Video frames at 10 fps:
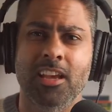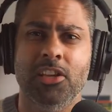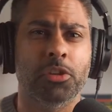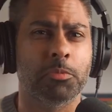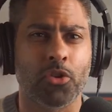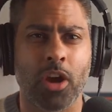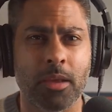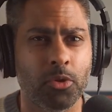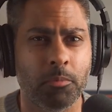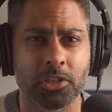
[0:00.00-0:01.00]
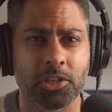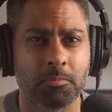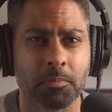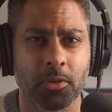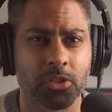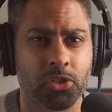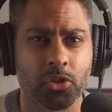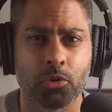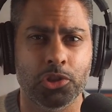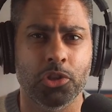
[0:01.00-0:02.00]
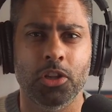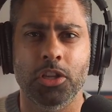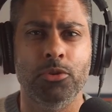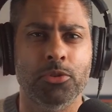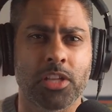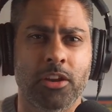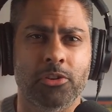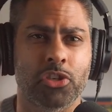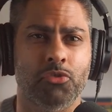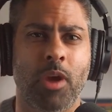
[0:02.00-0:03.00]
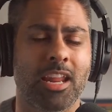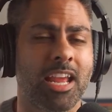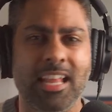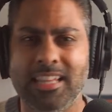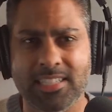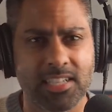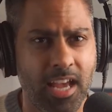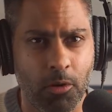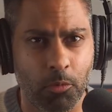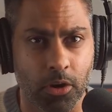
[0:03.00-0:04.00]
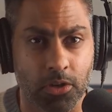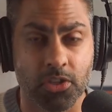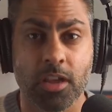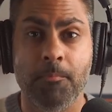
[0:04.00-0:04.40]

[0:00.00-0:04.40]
subscribed to a bunch of people on social and newsletters, just waiting. That's not how it works.